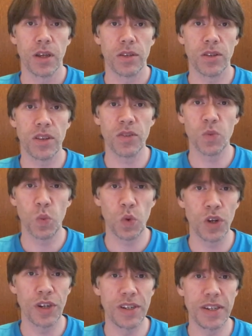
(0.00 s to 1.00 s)
So this
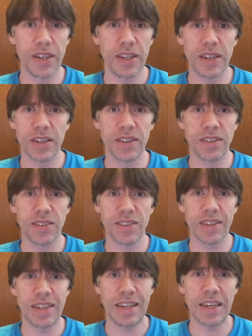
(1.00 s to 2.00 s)
wood
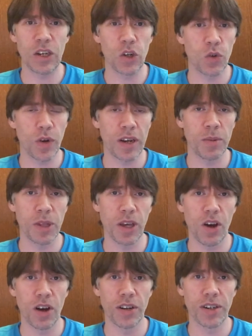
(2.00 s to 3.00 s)
is incredibly
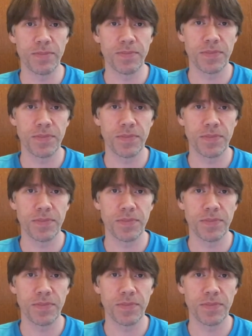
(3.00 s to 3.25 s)
hard.